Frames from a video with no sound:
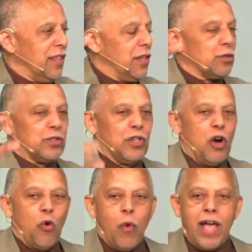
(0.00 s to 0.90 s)
There's
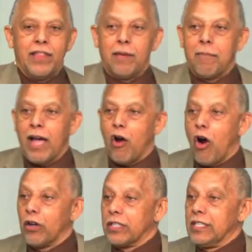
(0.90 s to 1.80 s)
no way that my
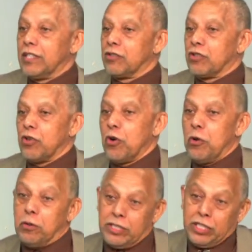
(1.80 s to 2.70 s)
heart can
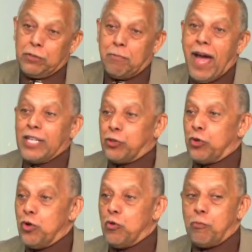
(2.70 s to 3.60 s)
discern just my
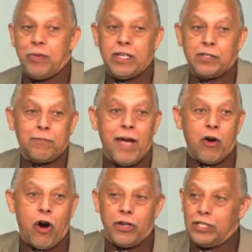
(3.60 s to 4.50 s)
truth because my
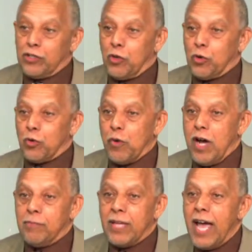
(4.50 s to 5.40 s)
heart is so
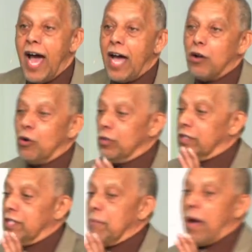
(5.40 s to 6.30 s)
corrupt. I
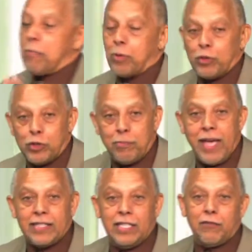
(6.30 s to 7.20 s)
only see my
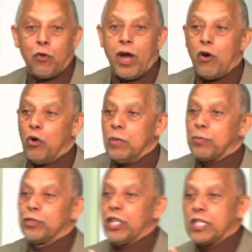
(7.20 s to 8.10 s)
perspective or I only
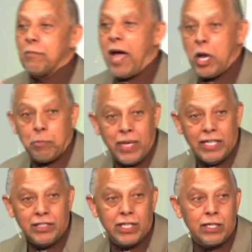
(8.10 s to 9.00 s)
project my
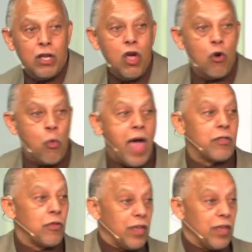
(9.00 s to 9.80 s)
opinion rather